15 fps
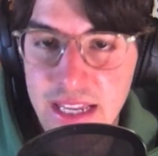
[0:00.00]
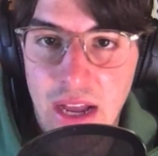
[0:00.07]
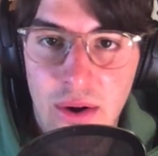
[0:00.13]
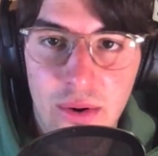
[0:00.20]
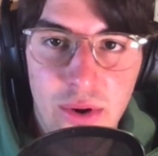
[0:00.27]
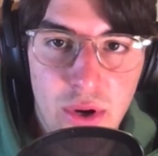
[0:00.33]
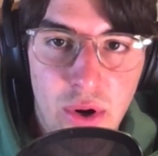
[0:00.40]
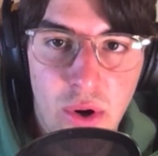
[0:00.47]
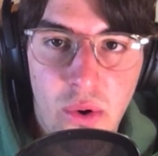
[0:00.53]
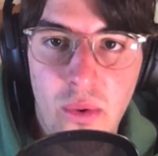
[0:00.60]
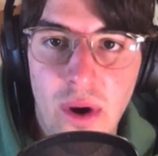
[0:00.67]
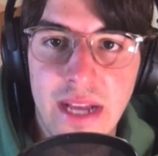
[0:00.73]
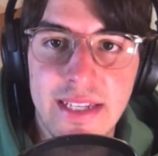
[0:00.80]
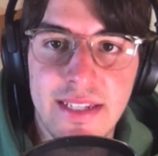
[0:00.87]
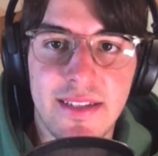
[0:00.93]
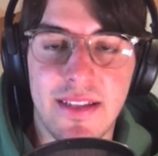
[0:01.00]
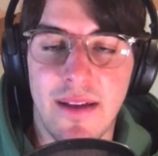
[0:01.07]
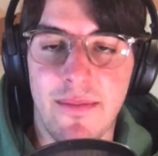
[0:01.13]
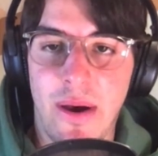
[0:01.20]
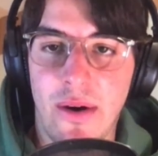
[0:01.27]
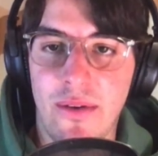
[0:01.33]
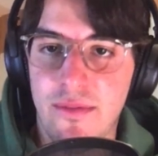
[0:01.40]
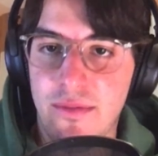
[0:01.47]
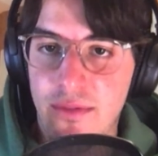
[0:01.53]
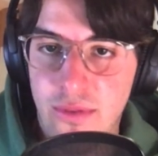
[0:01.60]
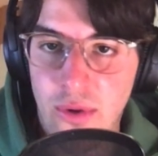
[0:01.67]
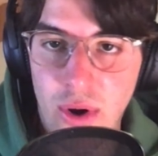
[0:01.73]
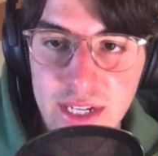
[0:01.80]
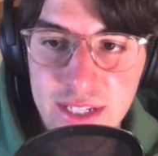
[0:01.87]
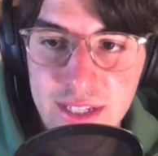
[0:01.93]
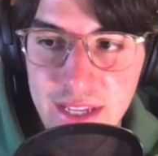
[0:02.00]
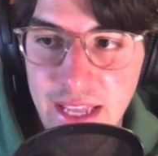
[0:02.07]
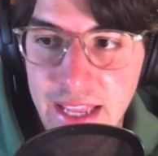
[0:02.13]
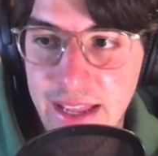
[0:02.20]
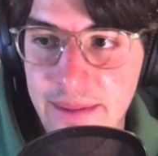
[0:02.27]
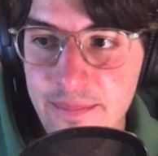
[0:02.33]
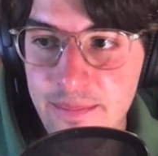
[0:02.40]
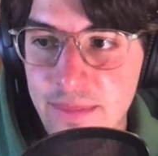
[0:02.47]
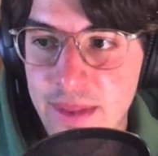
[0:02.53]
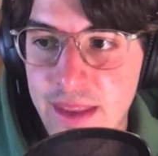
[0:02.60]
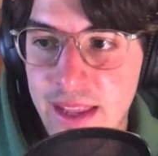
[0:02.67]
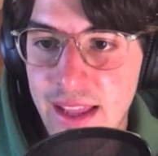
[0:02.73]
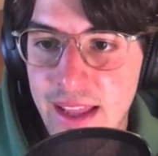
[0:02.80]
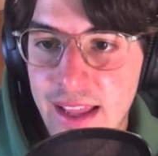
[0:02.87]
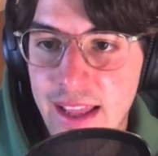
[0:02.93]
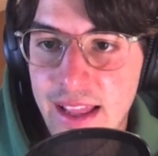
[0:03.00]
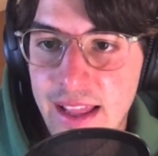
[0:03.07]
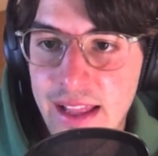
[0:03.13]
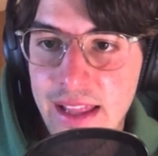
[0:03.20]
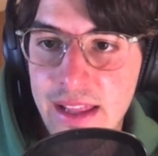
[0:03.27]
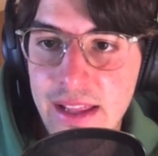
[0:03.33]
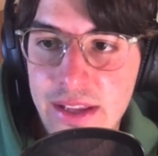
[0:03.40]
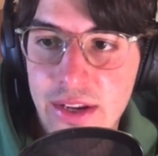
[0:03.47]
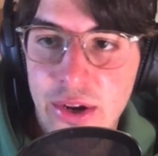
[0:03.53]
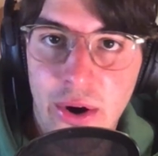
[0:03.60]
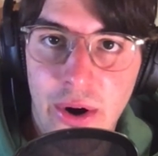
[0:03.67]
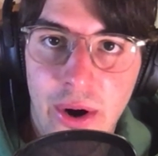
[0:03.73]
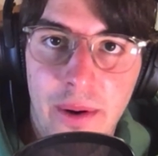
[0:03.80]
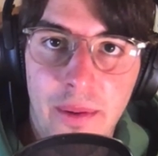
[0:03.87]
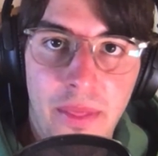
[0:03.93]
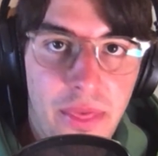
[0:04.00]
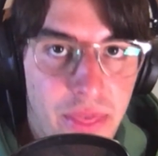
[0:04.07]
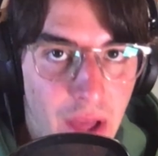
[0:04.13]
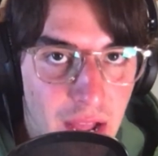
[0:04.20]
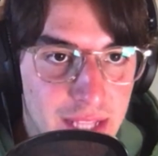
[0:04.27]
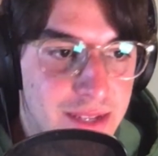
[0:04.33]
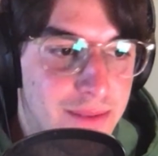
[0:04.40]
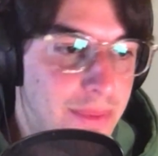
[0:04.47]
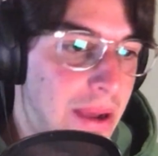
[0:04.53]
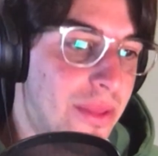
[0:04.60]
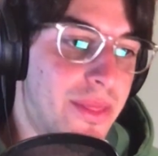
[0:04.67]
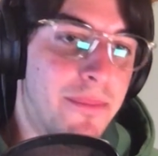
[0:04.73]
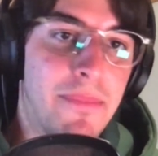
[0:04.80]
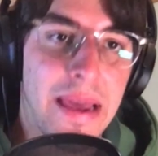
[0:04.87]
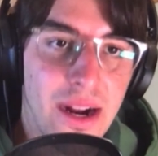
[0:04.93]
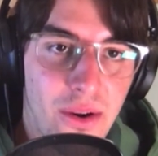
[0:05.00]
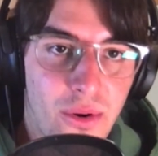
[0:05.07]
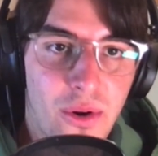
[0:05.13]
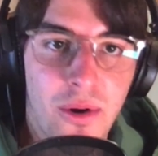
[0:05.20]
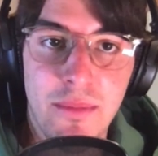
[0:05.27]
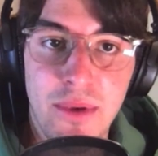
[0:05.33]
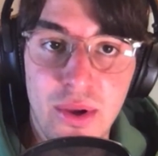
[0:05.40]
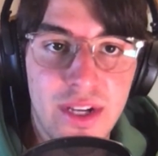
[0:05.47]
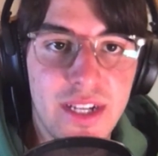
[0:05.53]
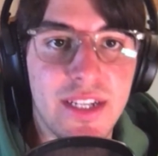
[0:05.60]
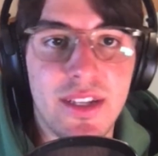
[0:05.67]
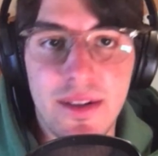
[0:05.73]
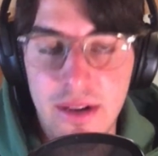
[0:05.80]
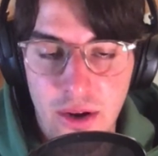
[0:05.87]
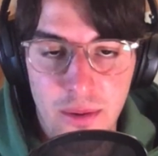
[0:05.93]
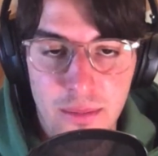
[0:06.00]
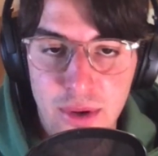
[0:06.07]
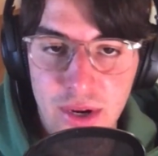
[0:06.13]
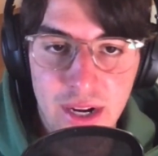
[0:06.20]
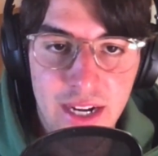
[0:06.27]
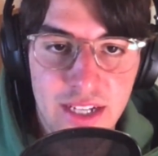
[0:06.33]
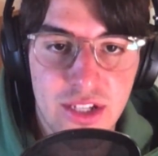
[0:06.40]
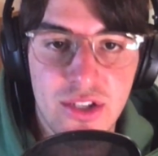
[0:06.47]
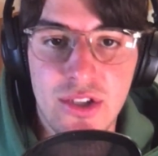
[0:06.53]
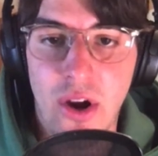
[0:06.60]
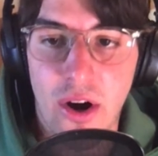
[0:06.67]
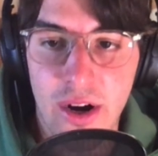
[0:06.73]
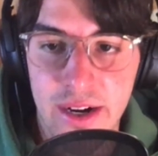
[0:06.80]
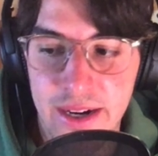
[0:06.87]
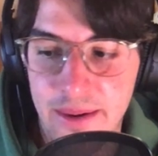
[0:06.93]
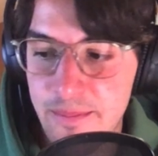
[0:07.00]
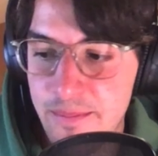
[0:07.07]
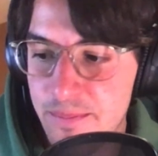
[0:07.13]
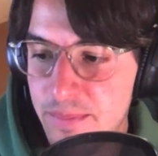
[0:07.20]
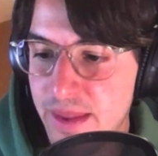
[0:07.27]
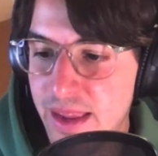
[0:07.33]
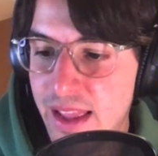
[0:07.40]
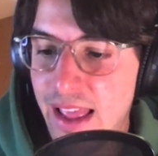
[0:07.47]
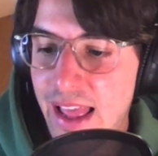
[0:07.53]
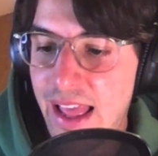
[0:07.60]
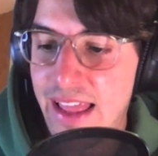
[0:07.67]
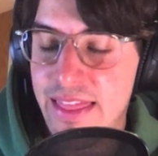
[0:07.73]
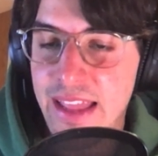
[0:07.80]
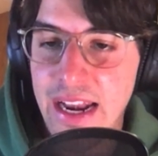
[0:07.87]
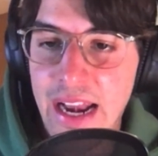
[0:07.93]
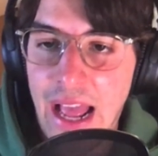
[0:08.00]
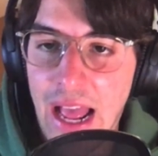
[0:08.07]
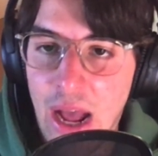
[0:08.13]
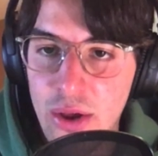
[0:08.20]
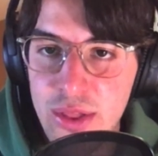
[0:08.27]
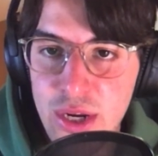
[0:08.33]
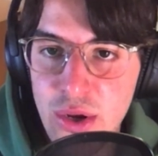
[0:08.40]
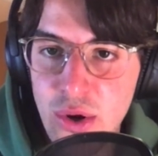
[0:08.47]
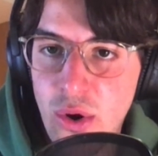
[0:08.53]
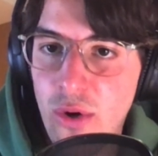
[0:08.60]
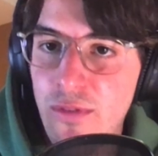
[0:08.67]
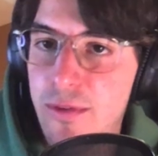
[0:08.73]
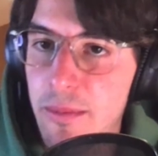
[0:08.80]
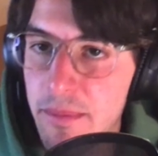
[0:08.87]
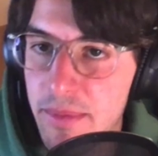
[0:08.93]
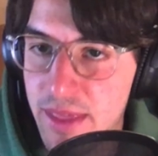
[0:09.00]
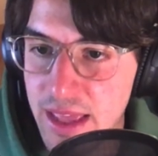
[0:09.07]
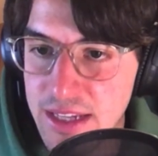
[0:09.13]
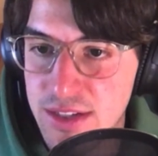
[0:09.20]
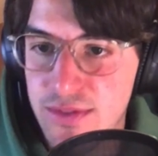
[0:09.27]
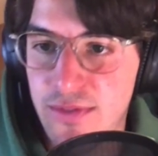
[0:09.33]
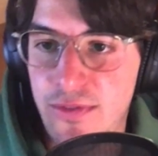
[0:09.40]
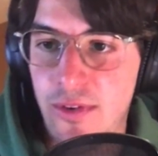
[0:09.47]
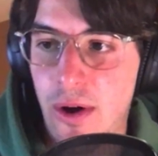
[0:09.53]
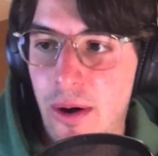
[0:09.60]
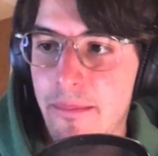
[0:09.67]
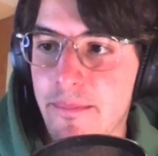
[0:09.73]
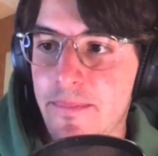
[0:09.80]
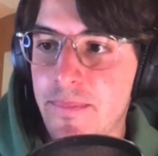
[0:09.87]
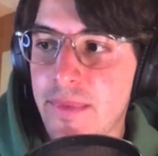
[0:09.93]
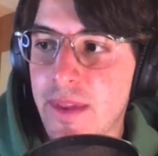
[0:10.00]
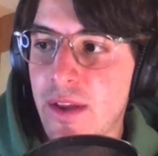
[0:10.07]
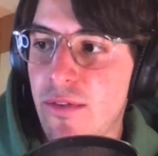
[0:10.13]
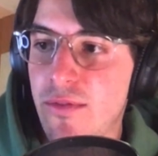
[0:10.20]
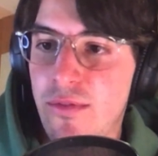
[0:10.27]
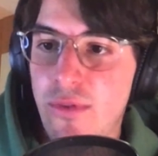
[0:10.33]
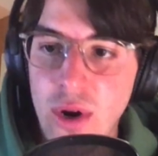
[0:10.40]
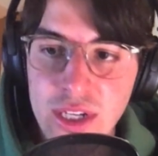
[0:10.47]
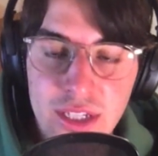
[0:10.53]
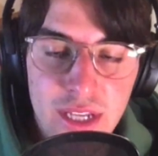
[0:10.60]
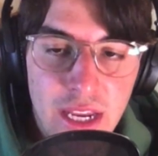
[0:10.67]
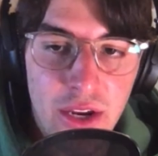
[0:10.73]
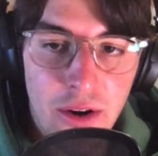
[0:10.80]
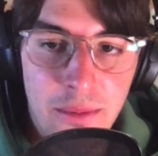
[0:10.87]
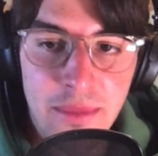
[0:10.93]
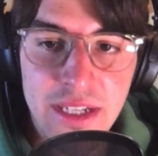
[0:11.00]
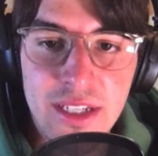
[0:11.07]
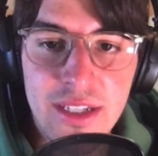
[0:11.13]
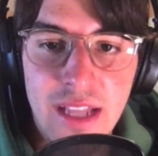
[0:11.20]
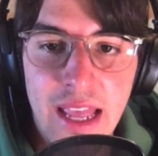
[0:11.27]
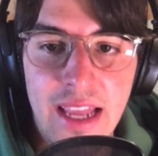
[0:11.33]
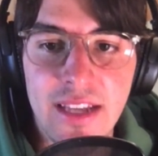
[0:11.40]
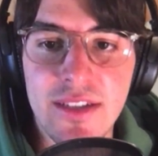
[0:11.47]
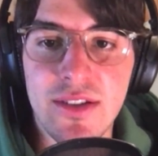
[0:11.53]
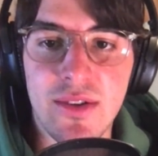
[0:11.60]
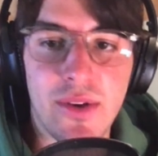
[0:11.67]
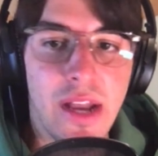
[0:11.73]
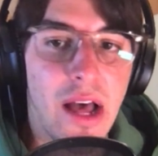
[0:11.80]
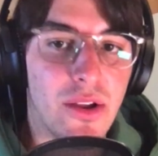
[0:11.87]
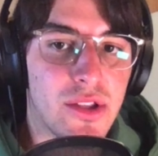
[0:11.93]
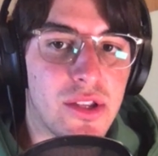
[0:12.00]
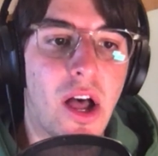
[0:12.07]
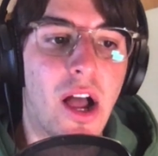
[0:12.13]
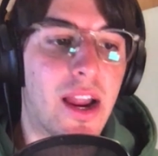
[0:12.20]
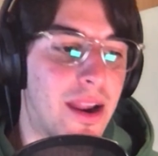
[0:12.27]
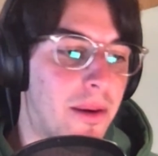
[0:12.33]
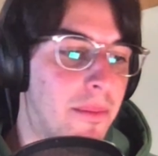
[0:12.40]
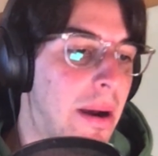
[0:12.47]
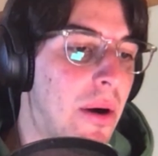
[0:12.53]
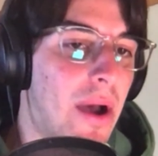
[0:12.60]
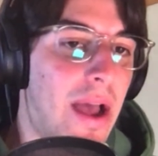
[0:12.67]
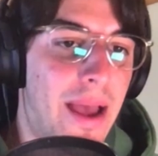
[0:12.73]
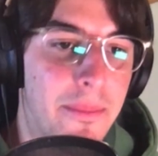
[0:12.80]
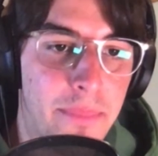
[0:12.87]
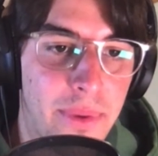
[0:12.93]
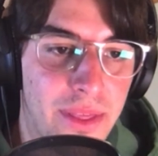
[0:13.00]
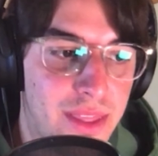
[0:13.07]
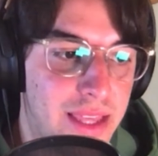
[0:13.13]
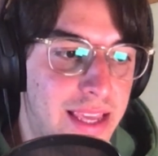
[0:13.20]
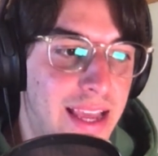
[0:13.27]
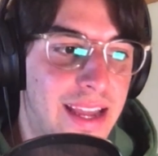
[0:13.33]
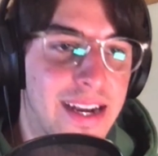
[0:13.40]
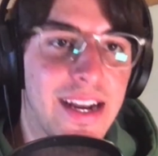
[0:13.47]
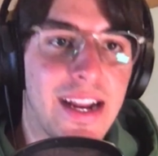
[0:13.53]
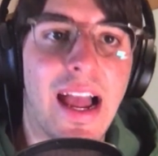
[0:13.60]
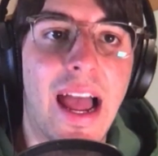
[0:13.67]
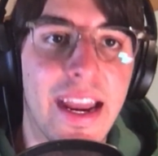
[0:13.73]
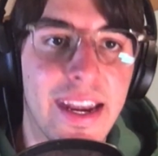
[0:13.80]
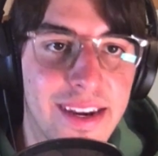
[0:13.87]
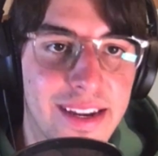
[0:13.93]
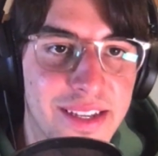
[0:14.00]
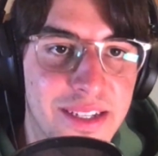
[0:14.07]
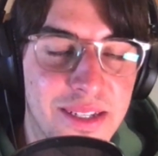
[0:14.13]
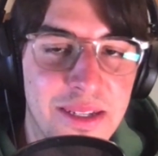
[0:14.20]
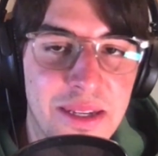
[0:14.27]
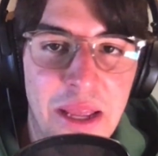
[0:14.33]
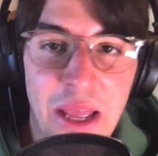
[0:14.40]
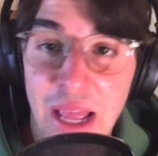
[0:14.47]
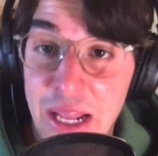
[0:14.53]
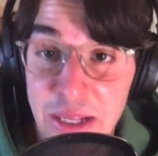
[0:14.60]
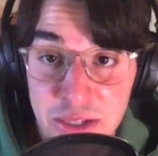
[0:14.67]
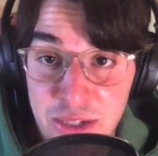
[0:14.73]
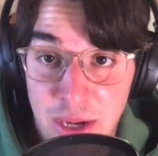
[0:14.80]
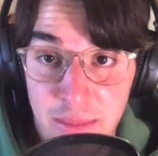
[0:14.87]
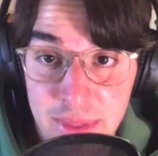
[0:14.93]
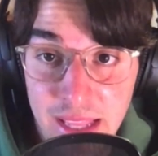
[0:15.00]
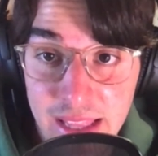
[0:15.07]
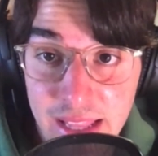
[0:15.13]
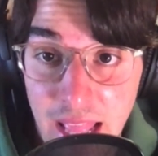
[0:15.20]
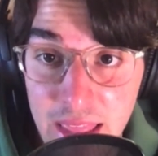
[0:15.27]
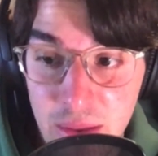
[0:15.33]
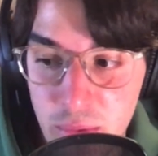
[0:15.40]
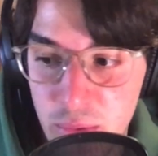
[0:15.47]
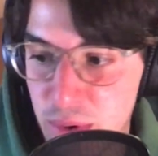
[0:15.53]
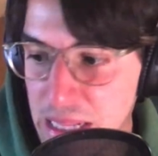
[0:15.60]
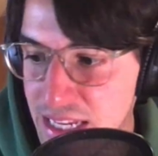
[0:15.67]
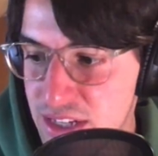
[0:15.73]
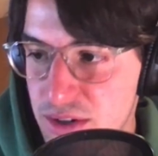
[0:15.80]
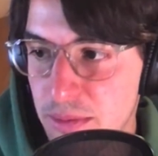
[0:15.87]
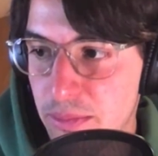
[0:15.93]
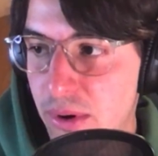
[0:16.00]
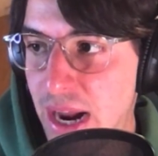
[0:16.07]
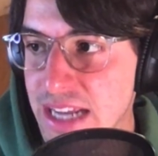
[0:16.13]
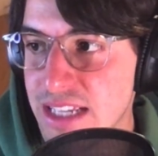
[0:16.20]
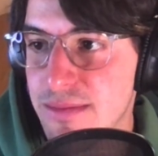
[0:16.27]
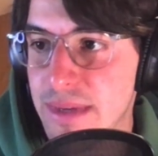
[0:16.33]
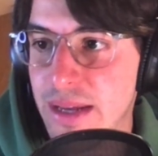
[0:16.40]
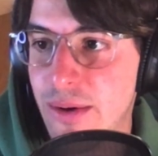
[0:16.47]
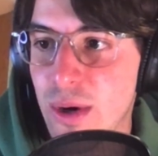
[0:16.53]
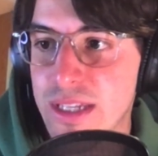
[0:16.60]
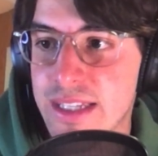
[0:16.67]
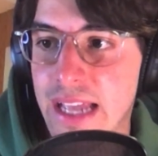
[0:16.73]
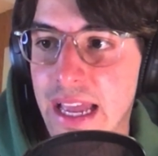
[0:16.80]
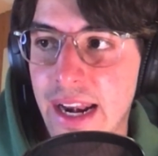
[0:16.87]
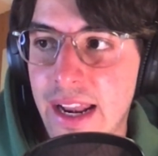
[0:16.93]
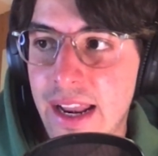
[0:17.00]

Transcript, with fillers: how your quest about voicing your thoughts about the medical community started. And then how did you go from this, from voicing your mistakes, so now talking about empathy and kindness? And something that really surprised me was that